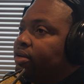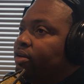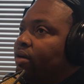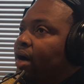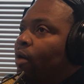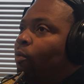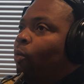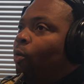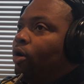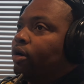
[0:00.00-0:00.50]

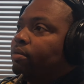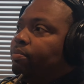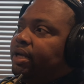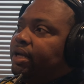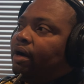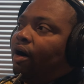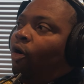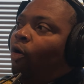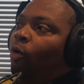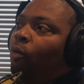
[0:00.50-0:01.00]
I want to
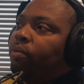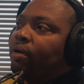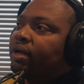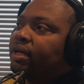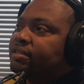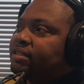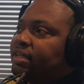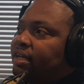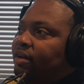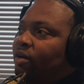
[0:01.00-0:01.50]
be open,
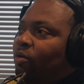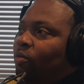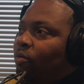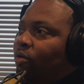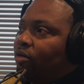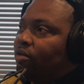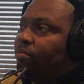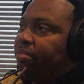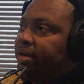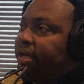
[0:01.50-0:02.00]
because I don't
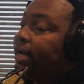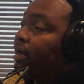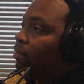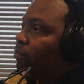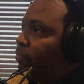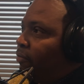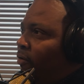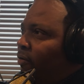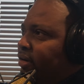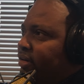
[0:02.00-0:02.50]
want to be at a
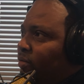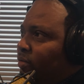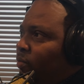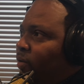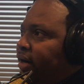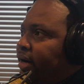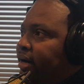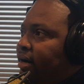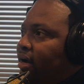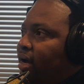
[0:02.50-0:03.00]
point to
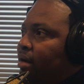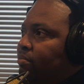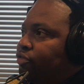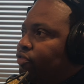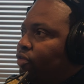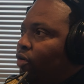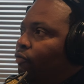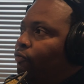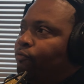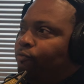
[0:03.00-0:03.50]
where I'm
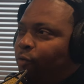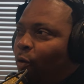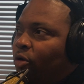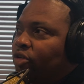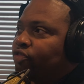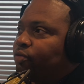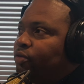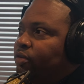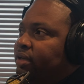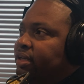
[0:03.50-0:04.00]
so
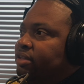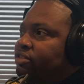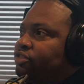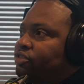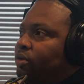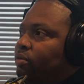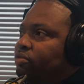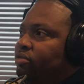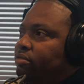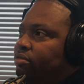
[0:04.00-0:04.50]
forceful and
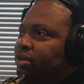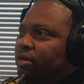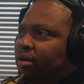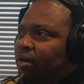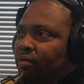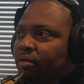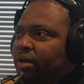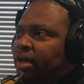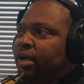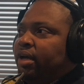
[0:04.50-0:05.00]
so,
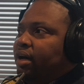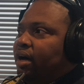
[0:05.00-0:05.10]
you're